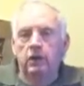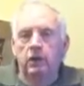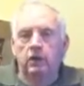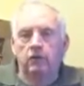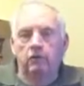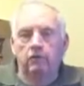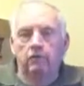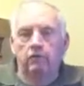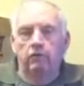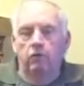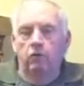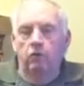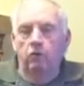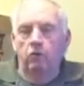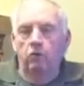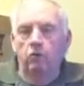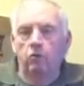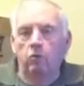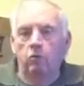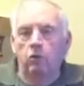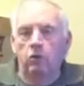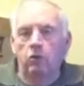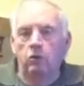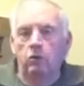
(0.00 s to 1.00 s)
of
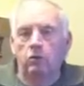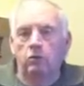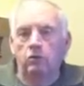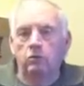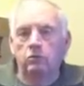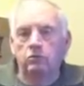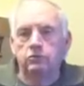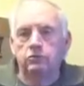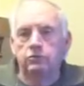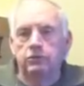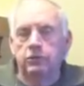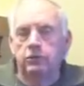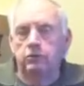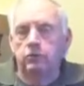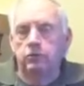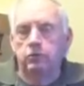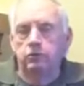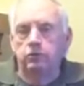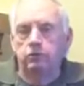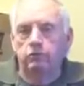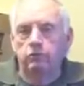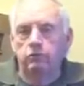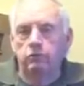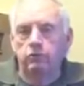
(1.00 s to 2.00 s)
4 walls
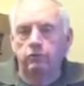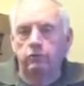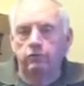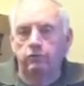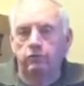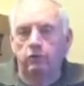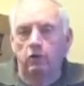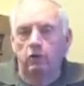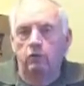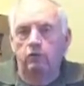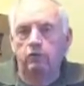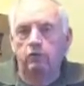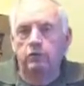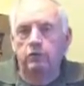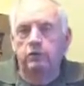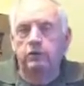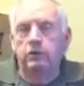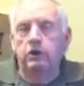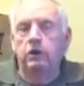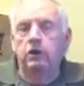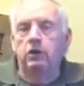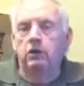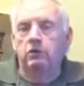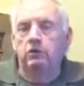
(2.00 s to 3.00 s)
with a roof over it
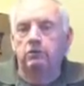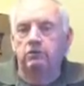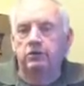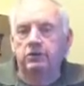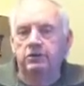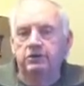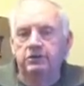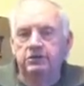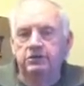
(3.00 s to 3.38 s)
on an